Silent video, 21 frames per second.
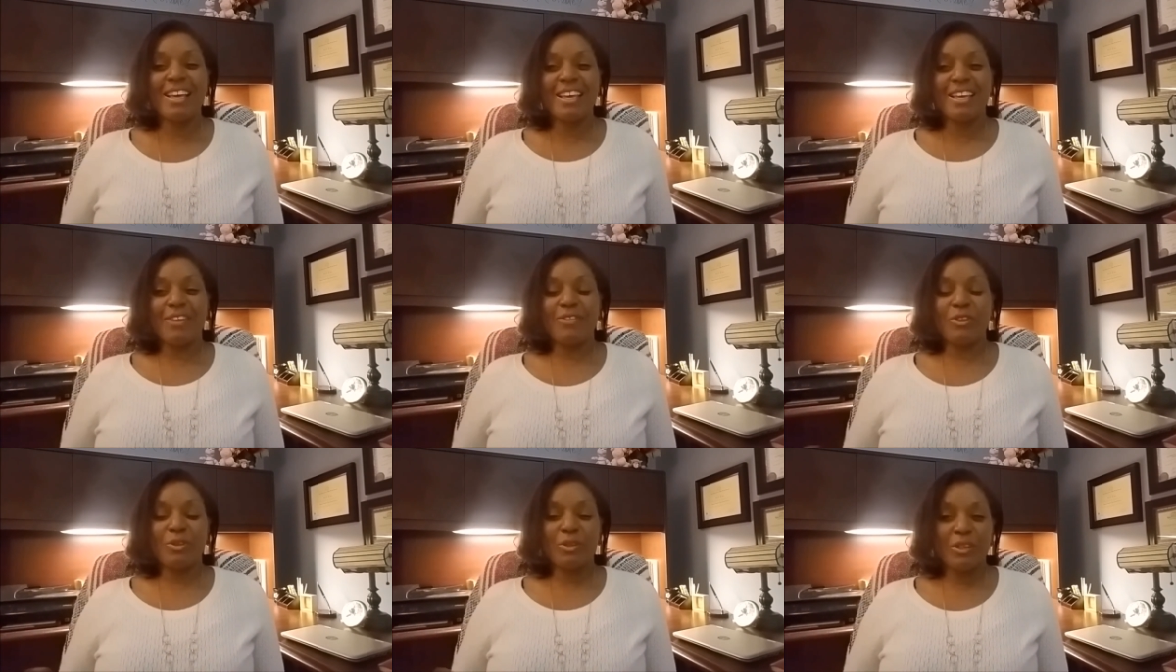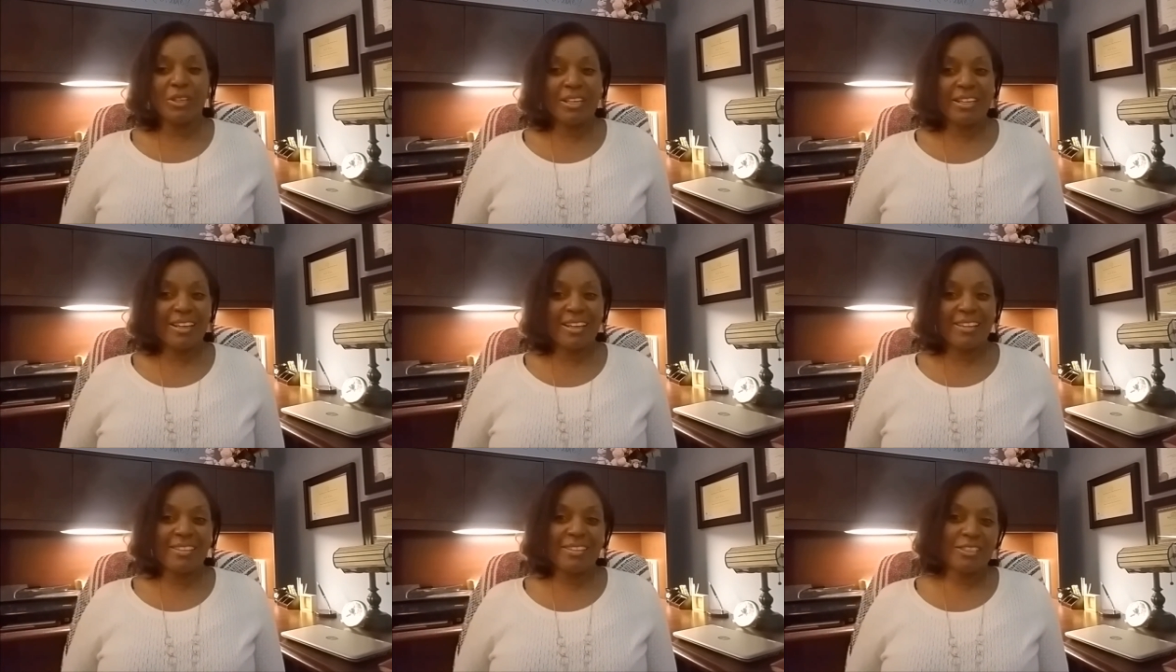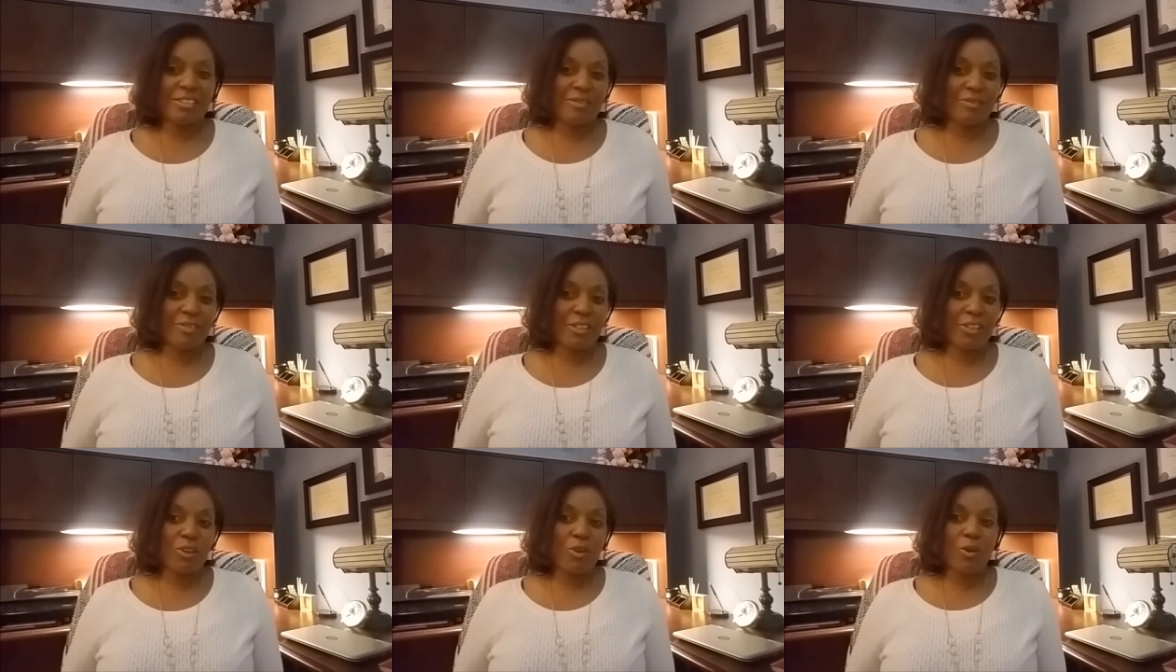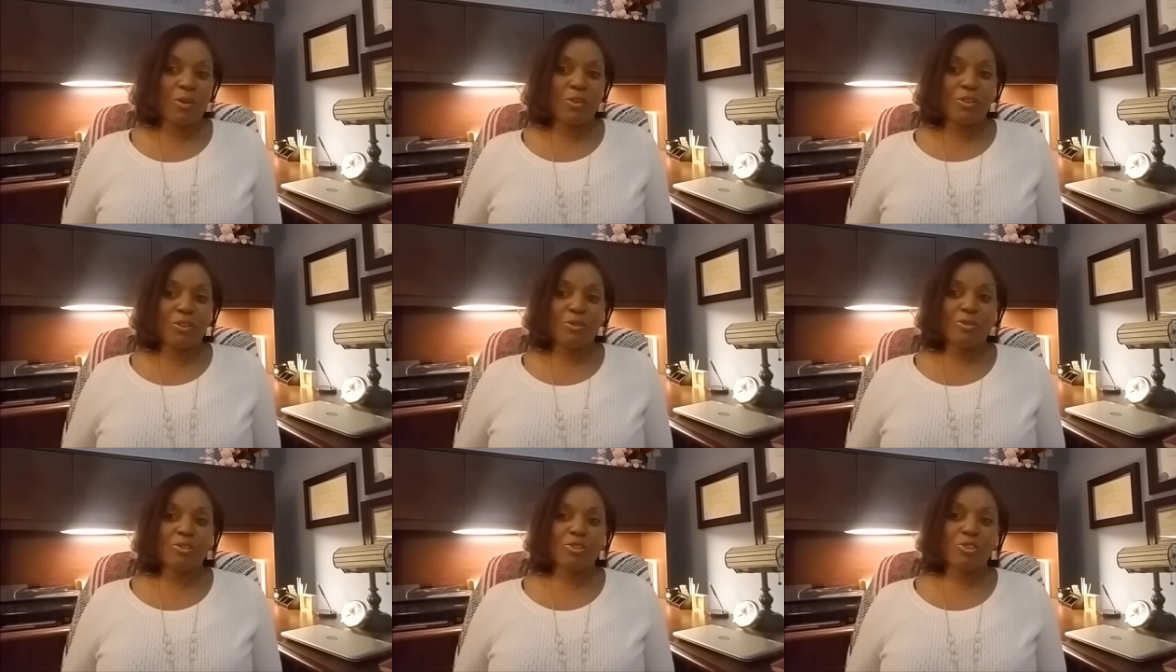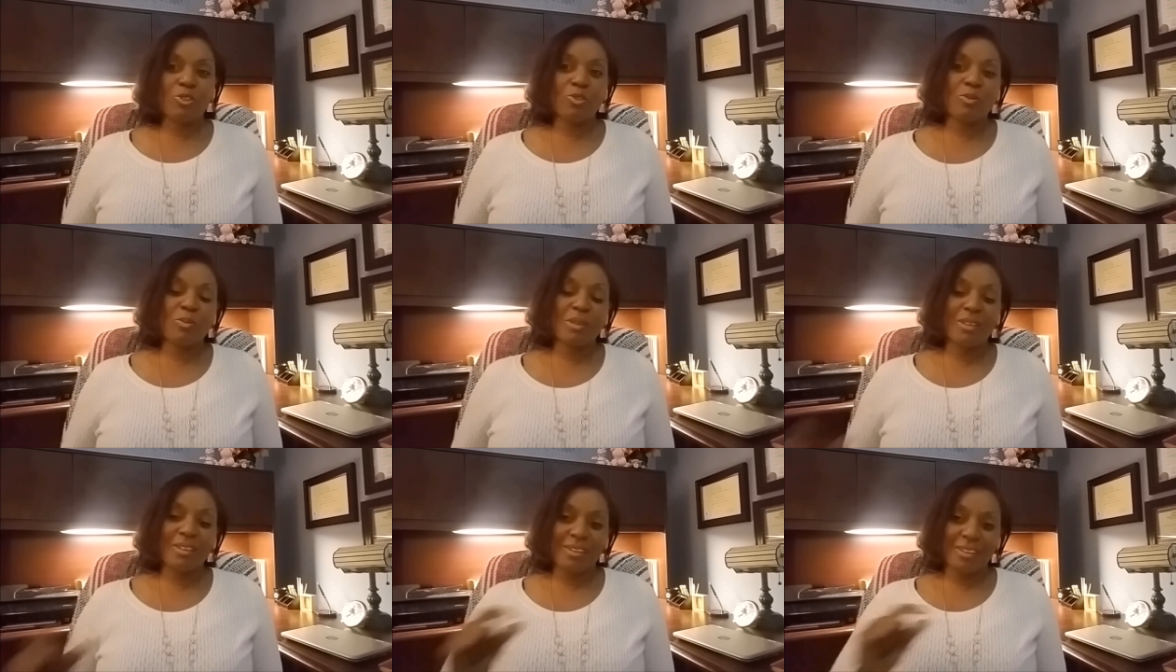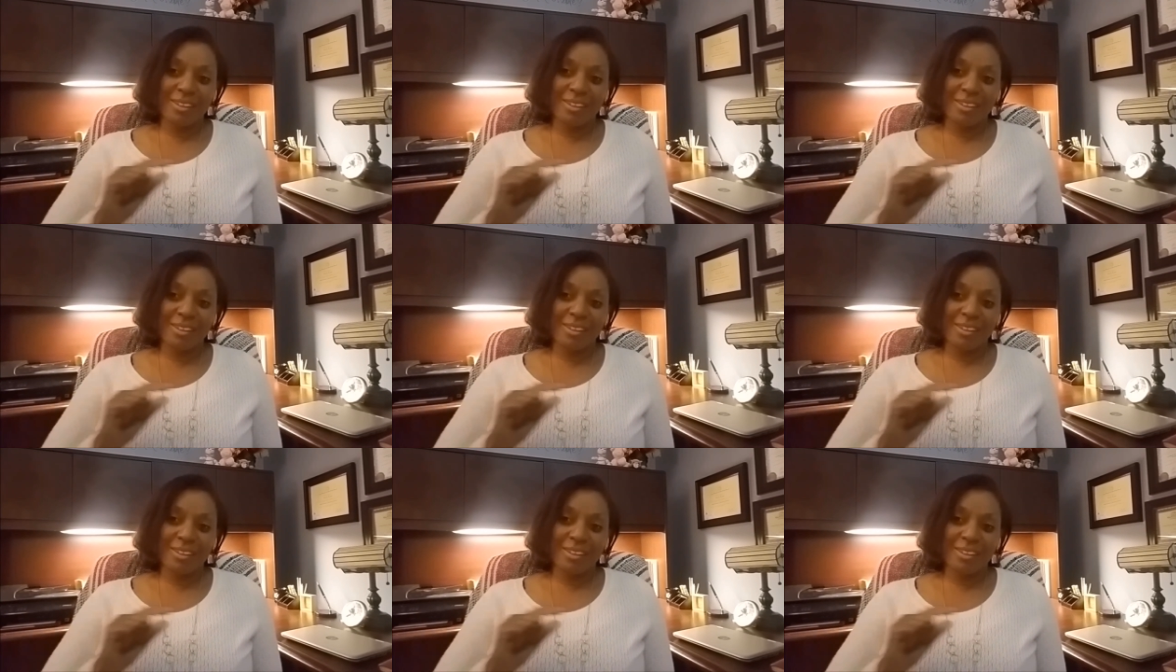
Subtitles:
If you're looking at this video on YouTube,